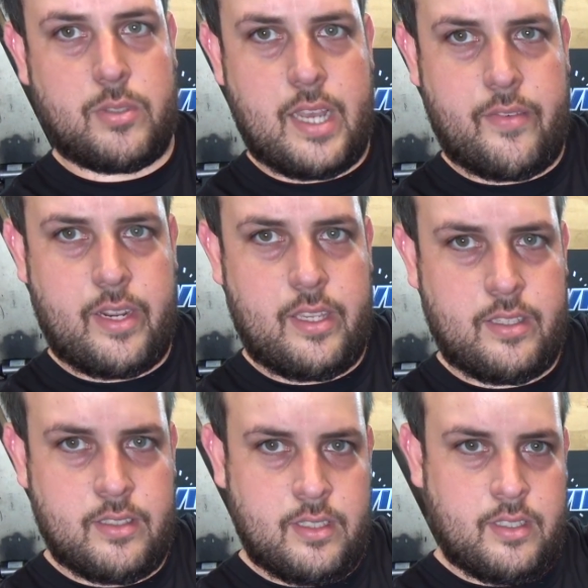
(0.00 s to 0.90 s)

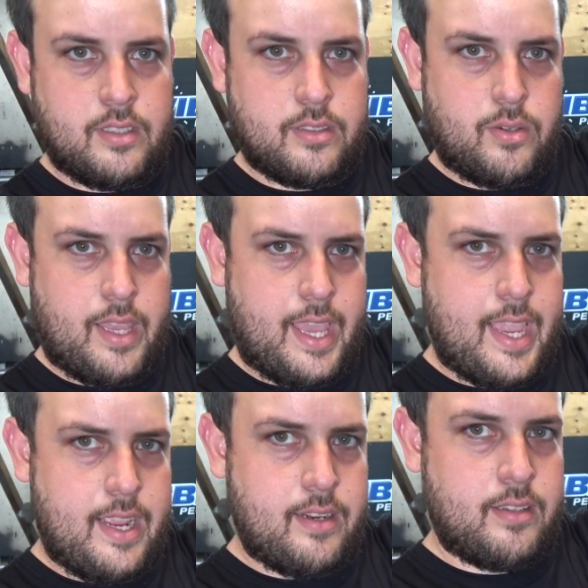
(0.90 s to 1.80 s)
gravity to
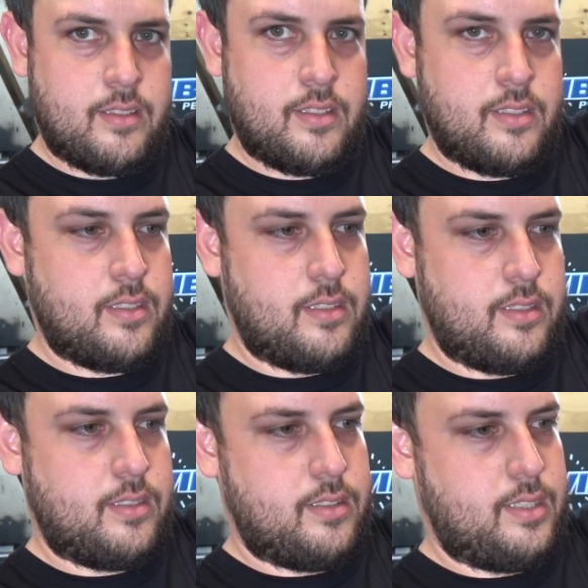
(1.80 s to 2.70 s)
aid
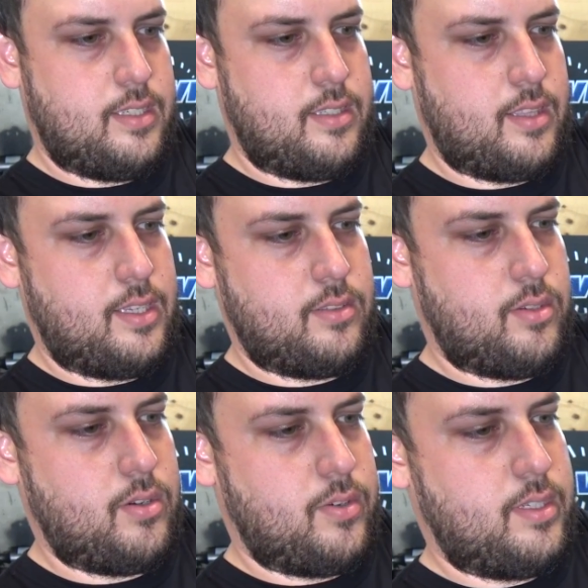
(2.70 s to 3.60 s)
the thing
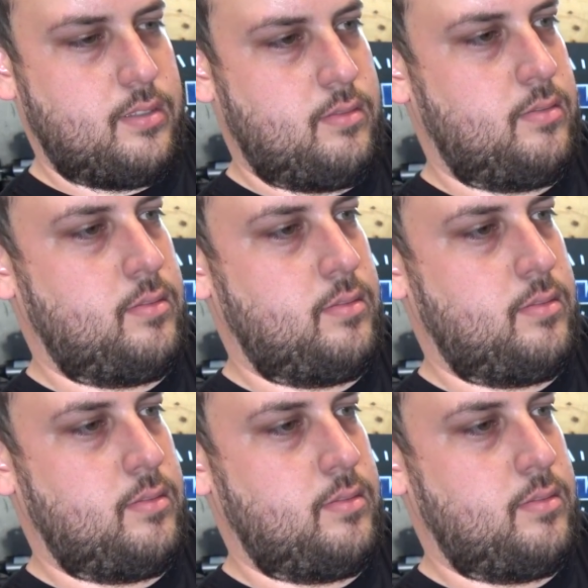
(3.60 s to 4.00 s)
to go in.